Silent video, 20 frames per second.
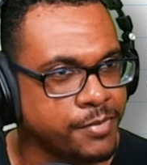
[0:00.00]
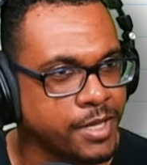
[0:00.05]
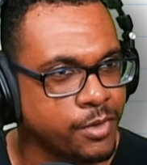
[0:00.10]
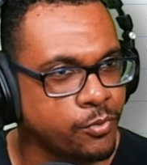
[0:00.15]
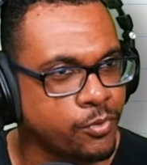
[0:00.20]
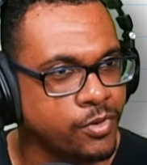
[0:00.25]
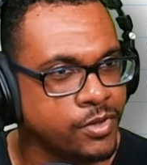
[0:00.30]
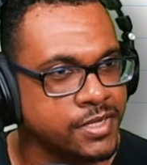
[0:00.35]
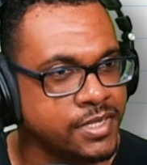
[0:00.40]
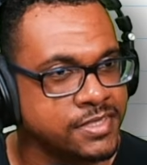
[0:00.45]
by
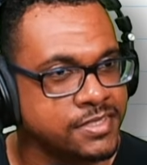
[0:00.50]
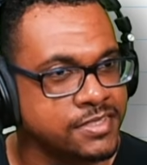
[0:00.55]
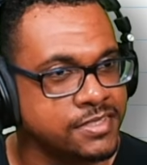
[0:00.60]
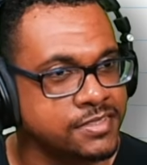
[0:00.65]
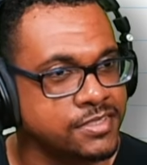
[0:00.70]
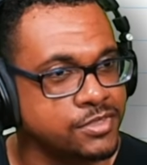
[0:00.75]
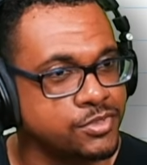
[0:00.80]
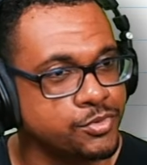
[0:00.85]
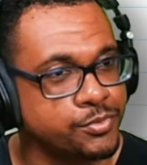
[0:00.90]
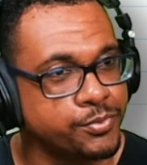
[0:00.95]
1 and
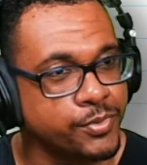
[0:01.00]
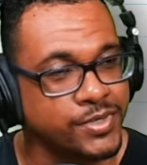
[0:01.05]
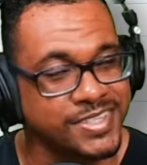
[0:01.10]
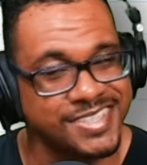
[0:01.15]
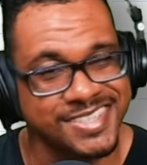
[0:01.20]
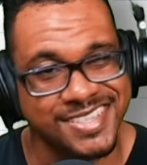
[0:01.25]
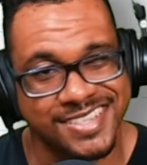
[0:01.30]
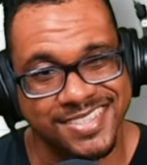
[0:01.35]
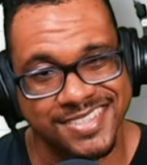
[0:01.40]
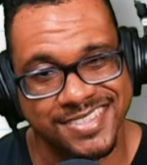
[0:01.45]
turns to
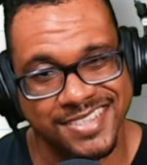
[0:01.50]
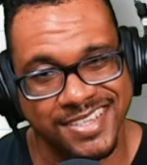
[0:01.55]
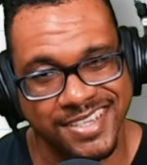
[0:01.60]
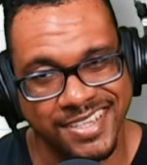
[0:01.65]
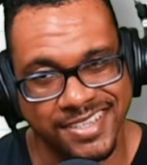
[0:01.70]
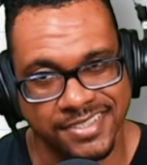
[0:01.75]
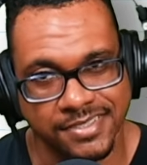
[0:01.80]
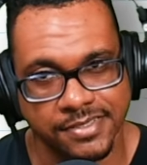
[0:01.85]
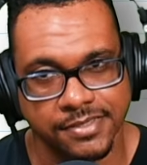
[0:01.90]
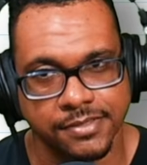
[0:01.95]

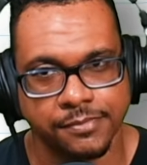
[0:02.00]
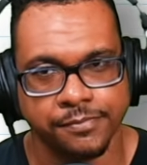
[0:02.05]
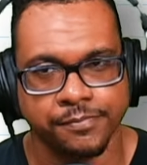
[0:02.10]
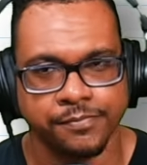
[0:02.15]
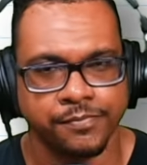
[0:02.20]
2.68.